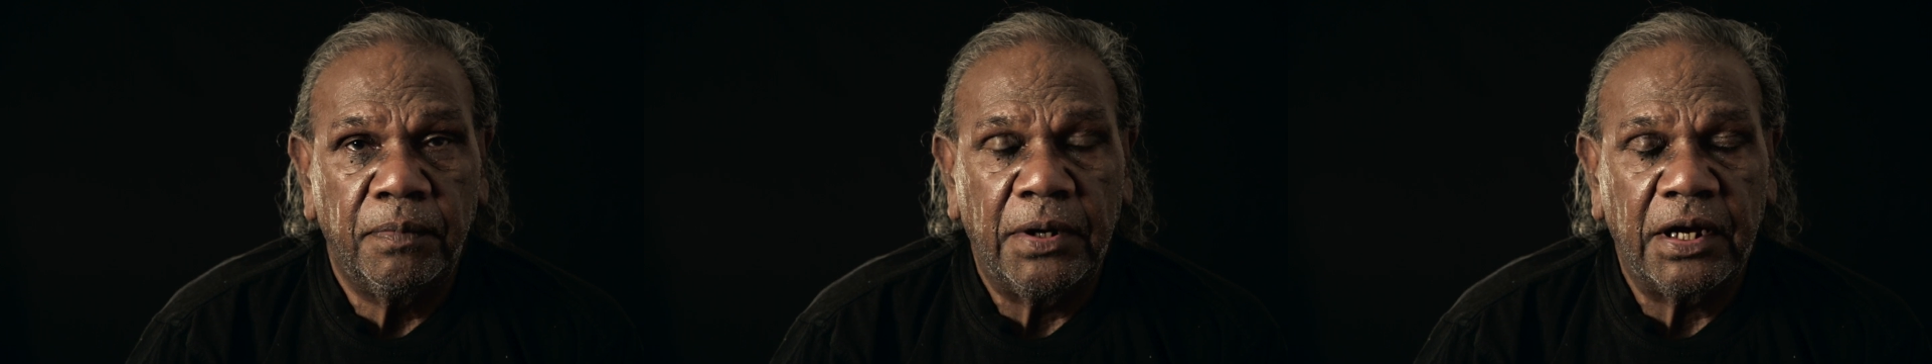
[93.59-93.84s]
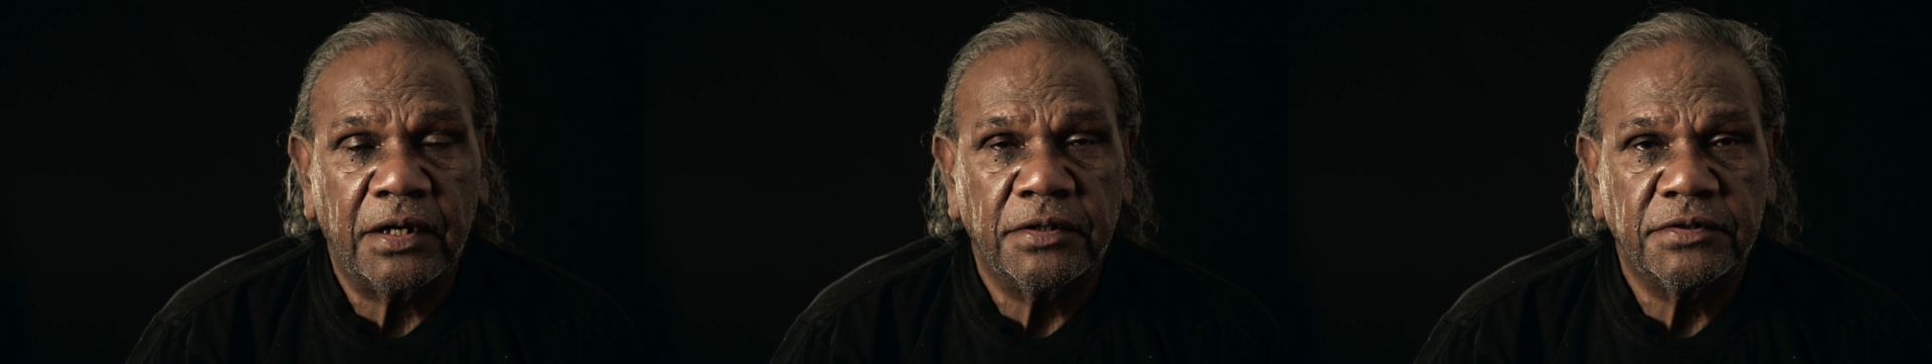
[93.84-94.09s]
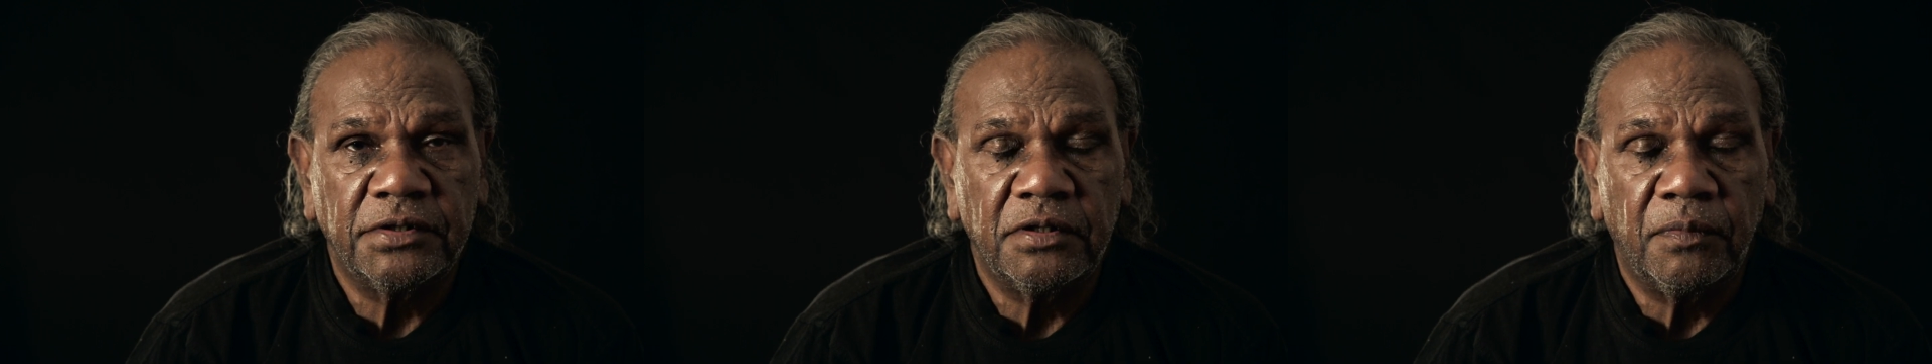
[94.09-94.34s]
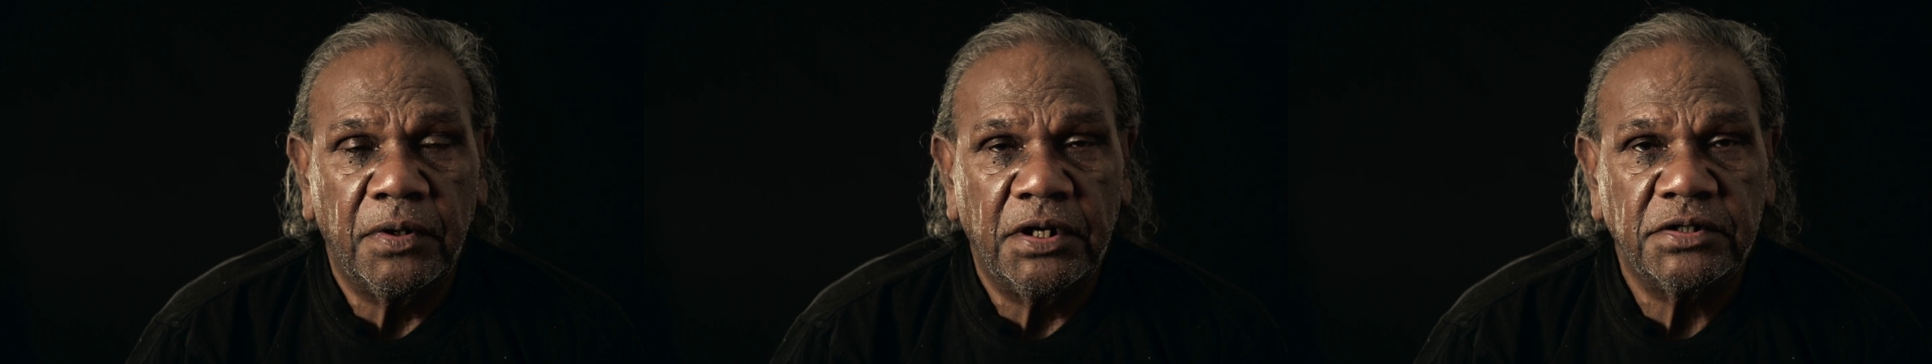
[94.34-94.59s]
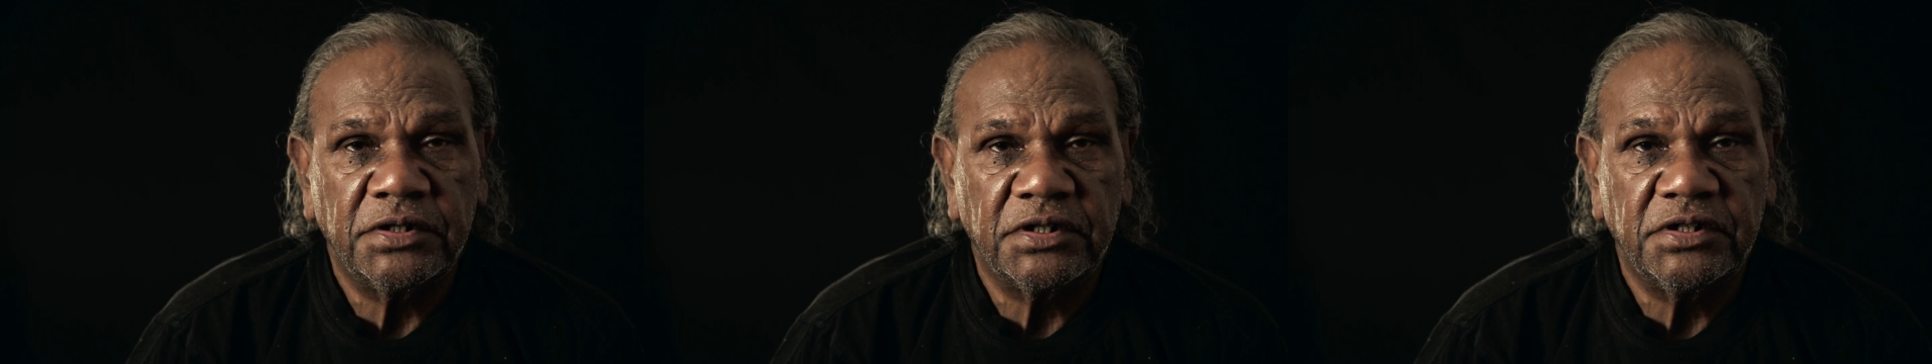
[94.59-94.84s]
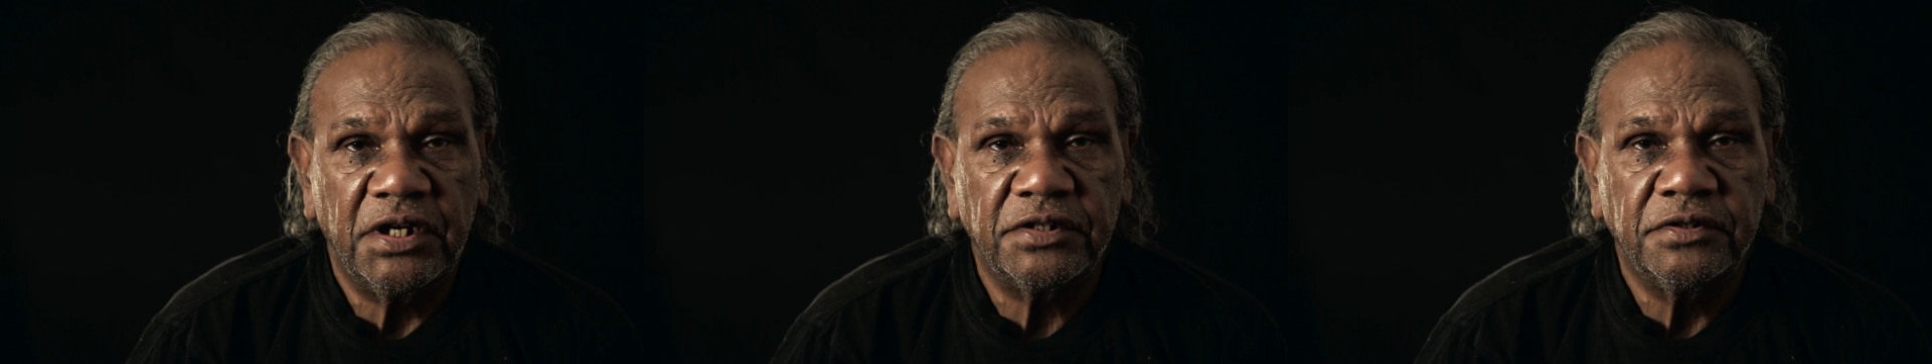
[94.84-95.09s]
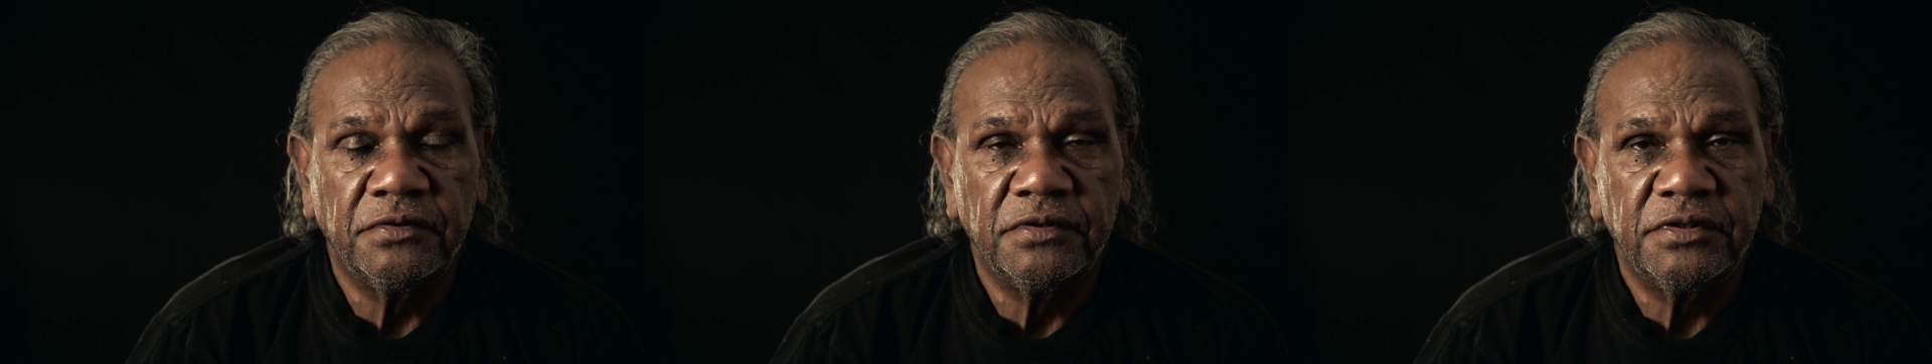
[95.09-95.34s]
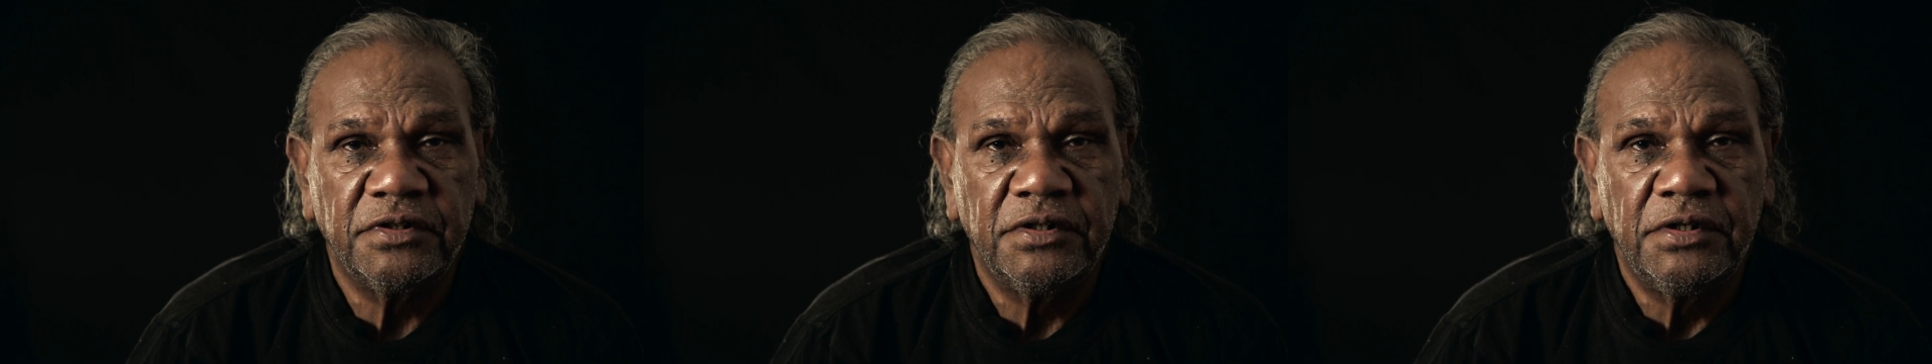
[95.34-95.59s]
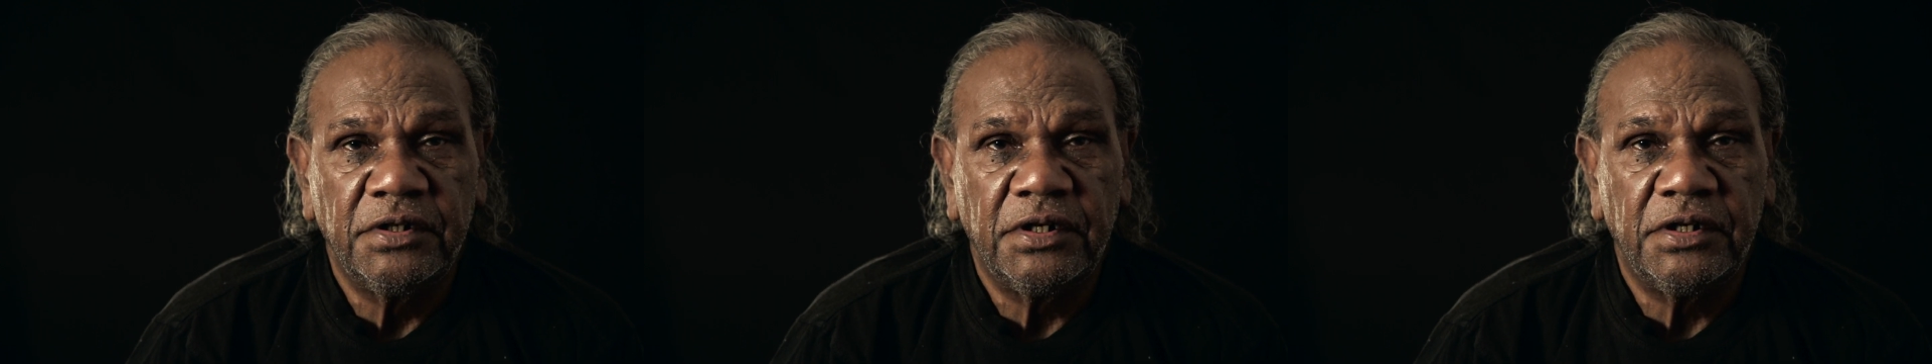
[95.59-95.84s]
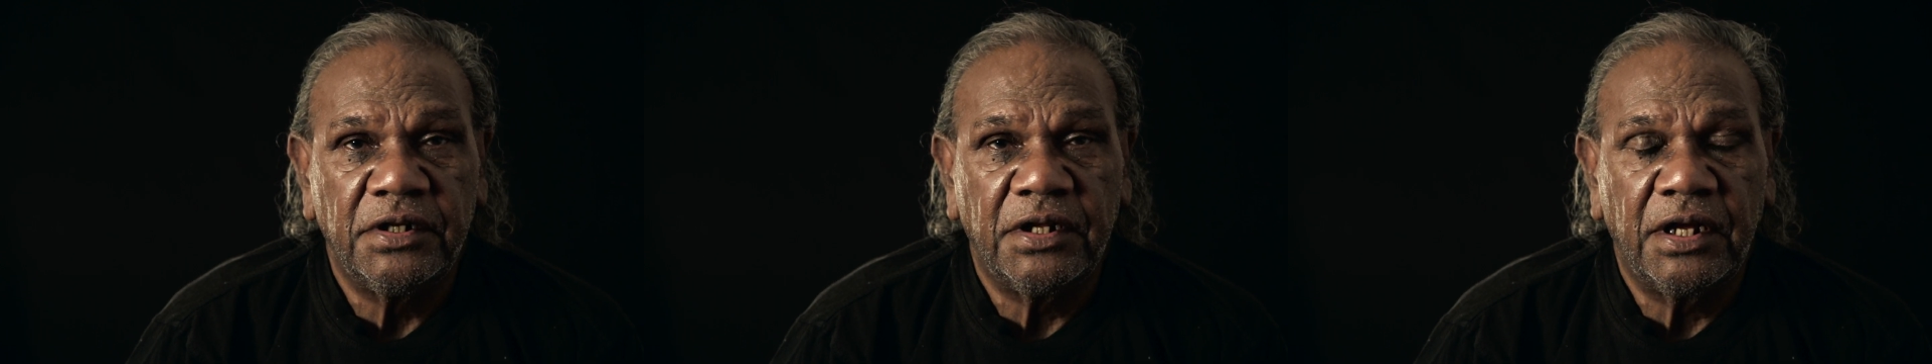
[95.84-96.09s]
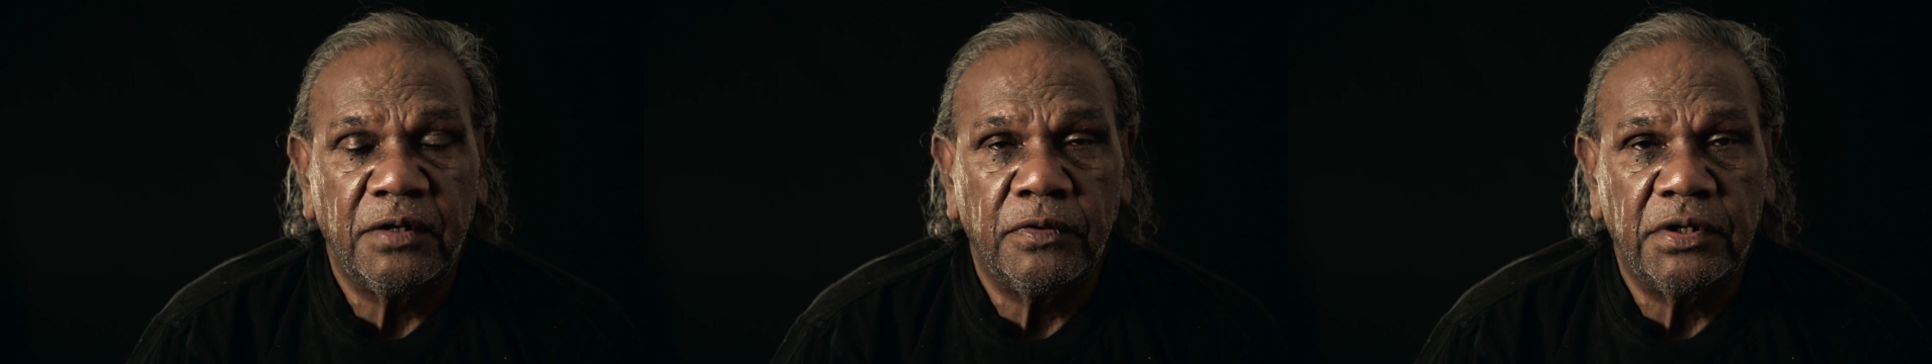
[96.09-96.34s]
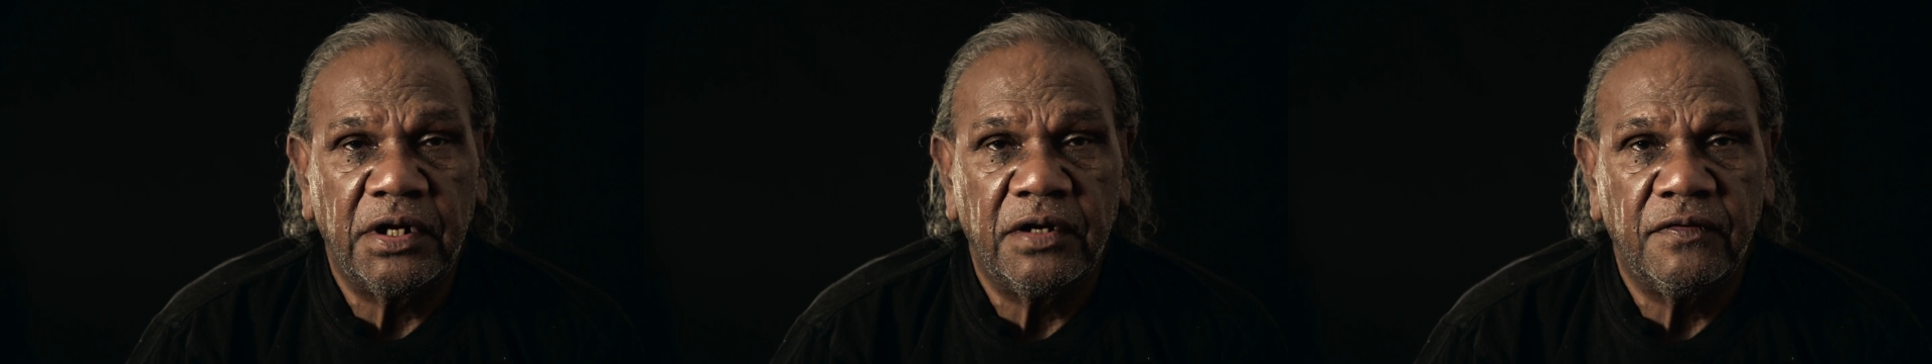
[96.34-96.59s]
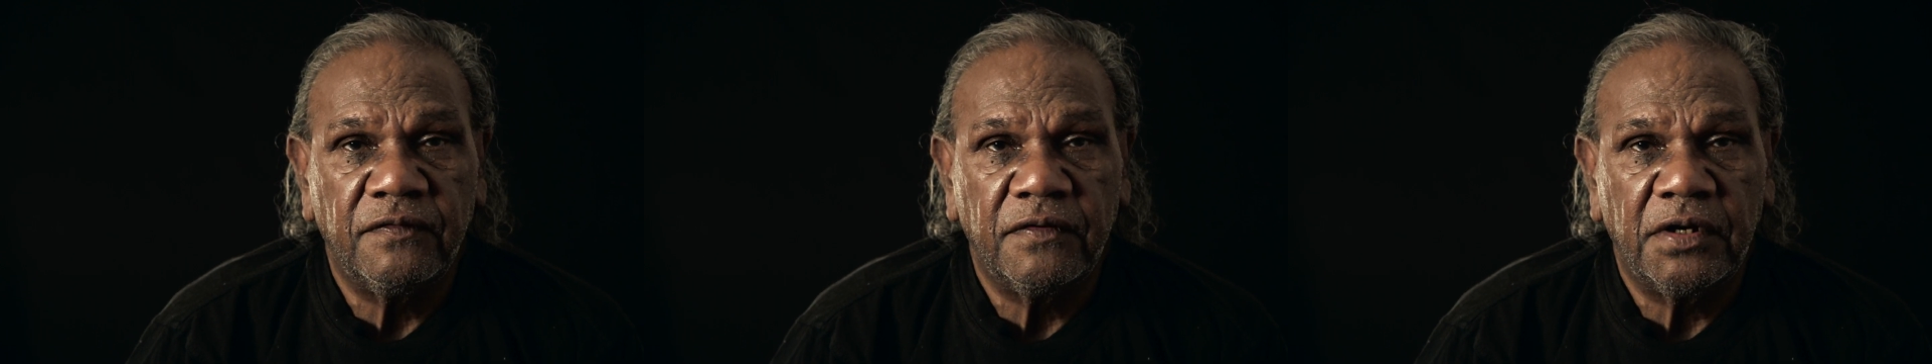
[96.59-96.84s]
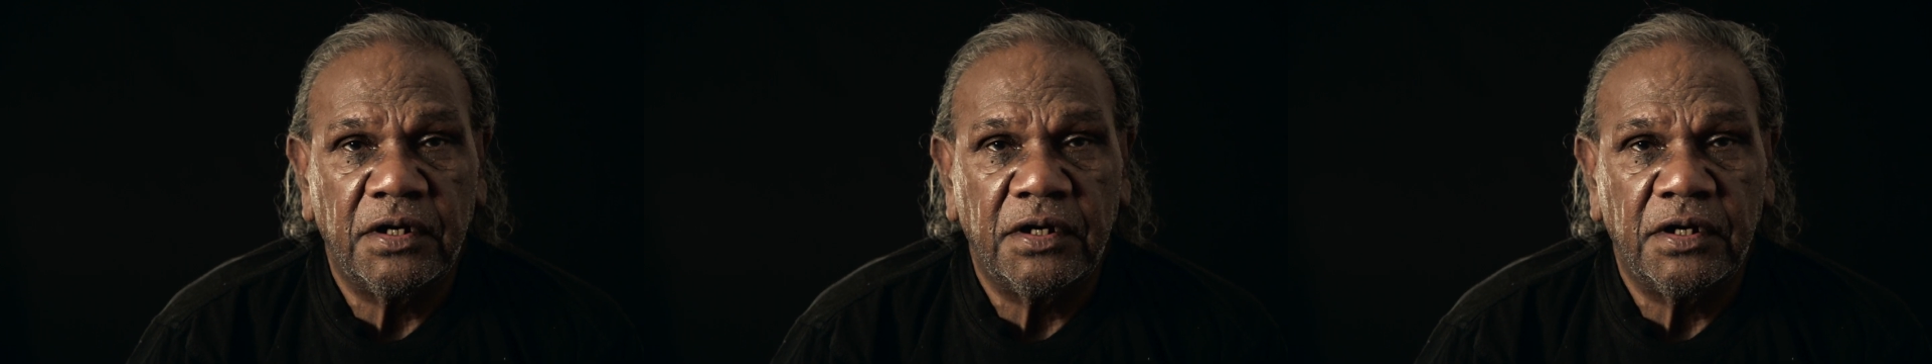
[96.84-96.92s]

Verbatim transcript: packets, little plastic satchels, and they would have